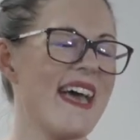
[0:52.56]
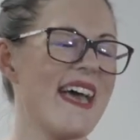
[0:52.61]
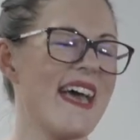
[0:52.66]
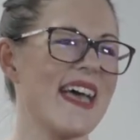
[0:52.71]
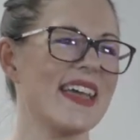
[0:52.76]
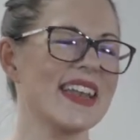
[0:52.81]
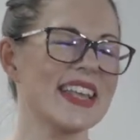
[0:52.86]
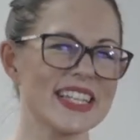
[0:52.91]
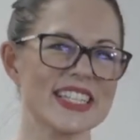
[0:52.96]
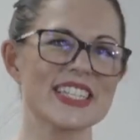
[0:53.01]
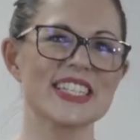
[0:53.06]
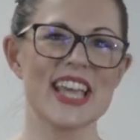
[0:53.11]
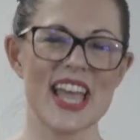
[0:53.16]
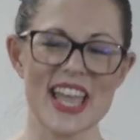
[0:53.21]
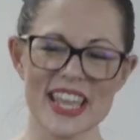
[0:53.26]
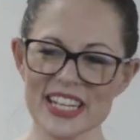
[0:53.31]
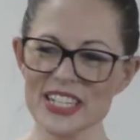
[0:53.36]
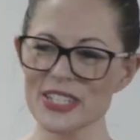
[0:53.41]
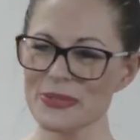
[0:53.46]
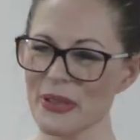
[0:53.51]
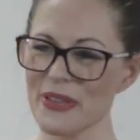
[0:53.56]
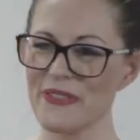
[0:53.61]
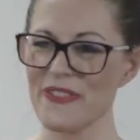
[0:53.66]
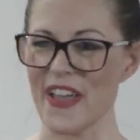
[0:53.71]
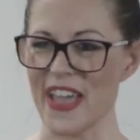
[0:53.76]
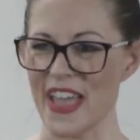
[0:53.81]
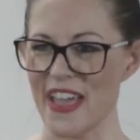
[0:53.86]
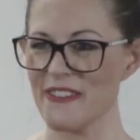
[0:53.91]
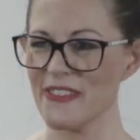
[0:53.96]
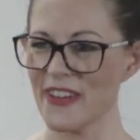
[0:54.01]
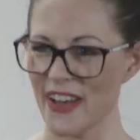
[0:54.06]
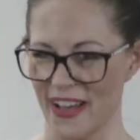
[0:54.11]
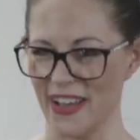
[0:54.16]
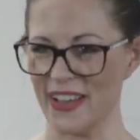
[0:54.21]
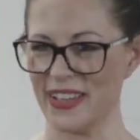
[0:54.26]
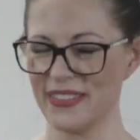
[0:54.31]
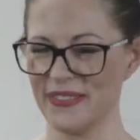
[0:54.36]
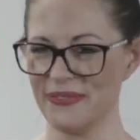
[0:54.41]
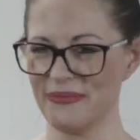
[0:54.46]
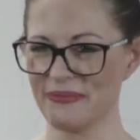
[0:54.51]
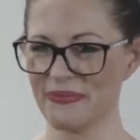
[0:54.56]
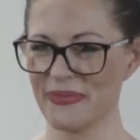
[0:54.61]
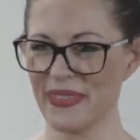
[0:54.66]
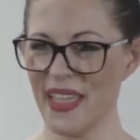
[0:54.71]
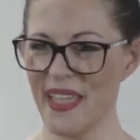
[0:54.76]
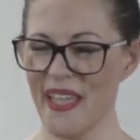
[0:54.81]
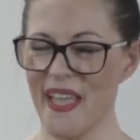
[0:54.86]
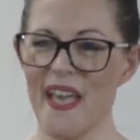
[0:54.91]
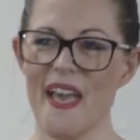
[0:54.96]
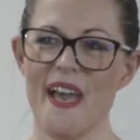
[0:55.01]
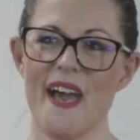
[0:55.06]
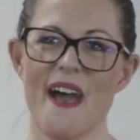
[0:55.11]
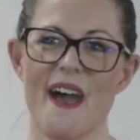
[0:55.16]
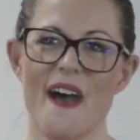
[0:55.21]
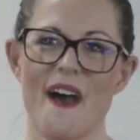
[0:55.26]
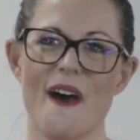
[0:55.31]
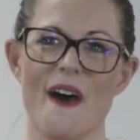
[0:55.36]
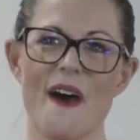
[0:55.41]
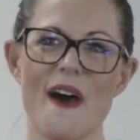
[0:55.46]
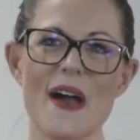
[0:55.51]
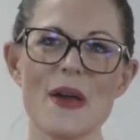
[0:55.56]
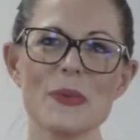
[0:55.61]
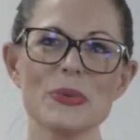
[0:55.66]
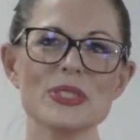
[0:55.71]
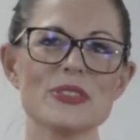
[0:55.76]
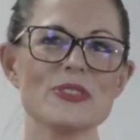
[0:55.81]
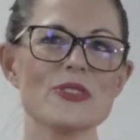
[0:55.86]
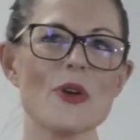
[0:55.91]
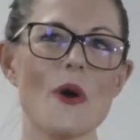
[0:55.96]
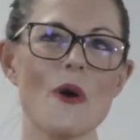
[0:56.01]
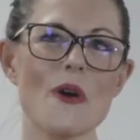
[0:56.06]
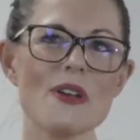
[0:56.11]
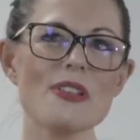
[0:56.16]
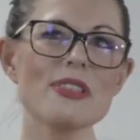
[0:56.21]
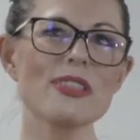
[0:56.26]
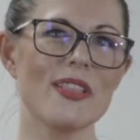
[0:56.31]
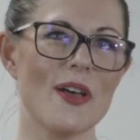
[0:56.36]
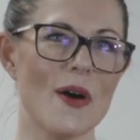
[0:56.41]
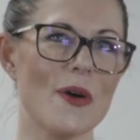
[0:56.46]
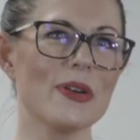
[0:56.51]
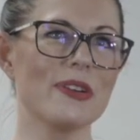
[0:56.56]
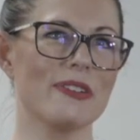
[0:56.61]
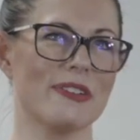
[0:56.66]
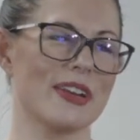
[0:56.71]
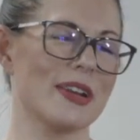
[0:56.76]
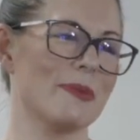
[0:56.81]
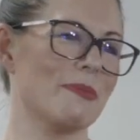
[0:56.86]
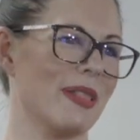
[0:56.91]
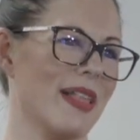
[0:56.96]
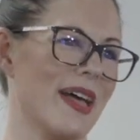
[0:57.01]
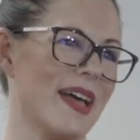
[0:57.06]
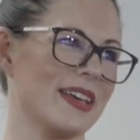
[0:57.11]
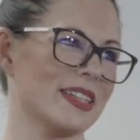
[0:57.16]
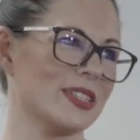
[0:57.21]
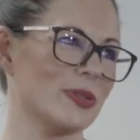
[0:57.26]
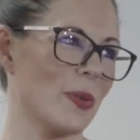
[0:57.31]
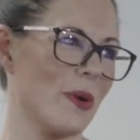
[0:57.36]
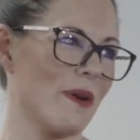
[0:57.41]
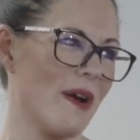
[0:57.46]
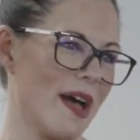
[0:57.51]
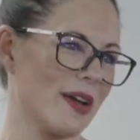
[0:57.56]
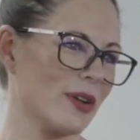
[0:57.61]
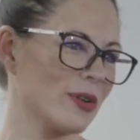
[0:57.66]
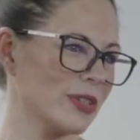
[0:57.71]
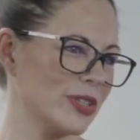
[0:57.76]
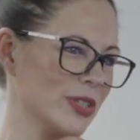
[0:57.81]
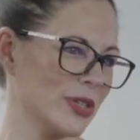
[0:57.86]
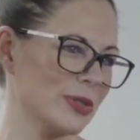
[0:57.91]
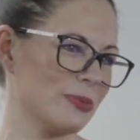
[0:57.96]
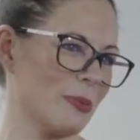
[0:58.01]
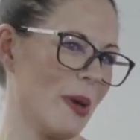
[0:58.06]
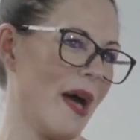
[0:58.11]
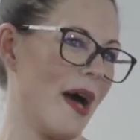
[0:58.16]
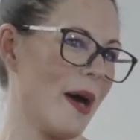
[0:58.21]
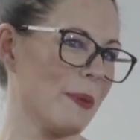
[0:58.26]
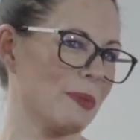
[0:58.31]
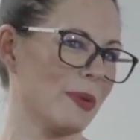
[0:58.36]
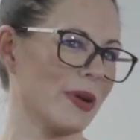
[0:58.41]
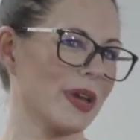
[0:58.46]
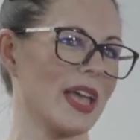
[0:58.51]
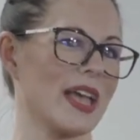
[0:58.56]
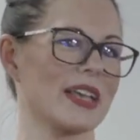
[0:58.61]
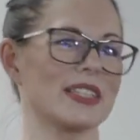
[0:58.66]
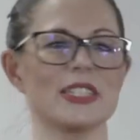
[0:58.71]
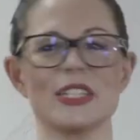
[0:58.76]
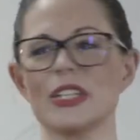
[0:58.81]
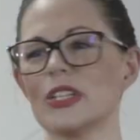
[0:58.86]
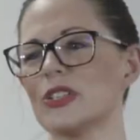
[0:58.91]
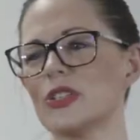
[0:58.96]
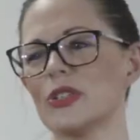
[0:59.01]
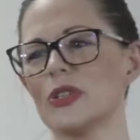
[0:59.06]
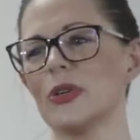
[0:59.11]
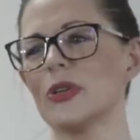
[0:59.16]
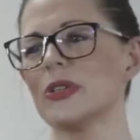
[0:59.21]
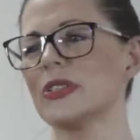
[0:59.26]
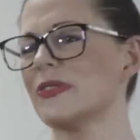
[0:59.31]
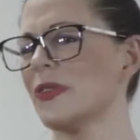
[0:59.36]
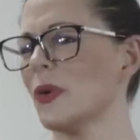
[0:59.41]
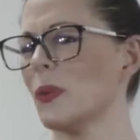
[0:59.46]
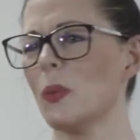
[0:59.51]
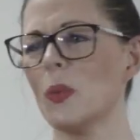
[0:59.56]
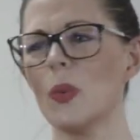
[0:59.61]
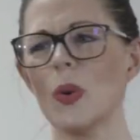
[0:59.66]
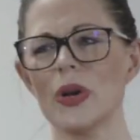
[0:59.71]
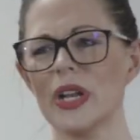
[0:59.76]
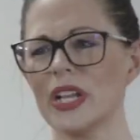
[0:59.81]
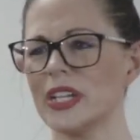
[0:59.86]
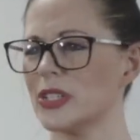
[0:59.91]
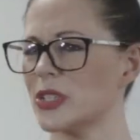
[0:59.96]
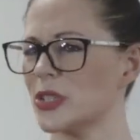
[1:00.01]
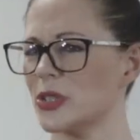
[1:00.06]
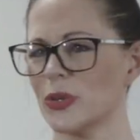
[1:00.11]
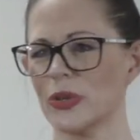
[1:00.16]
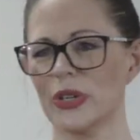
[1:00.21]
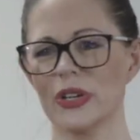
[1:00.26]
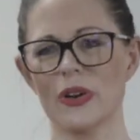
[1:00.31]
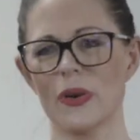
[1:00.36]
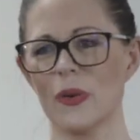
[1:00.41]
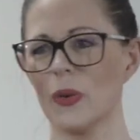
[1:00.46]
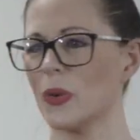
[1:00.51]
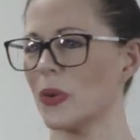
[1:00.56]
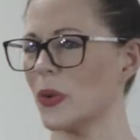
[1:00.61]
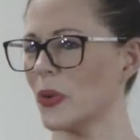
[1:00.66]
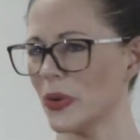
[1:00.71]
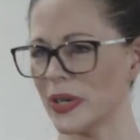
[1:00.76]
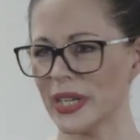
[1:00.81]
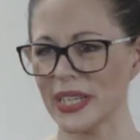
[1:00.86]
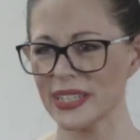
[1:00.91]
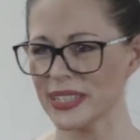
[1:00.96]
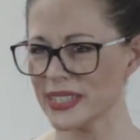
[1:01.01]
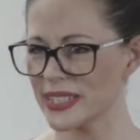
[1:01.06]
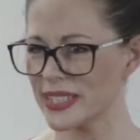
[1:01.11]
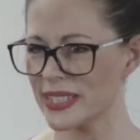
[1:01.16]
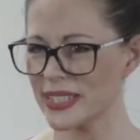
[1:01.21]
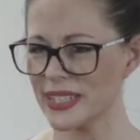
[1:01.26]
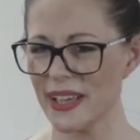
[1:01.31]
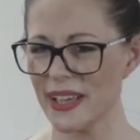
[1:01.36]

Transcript: And it changed me forever. I was no longer in a place where I could use my upbringing as an excuse for wouldn't, shouldn't, or couldn't.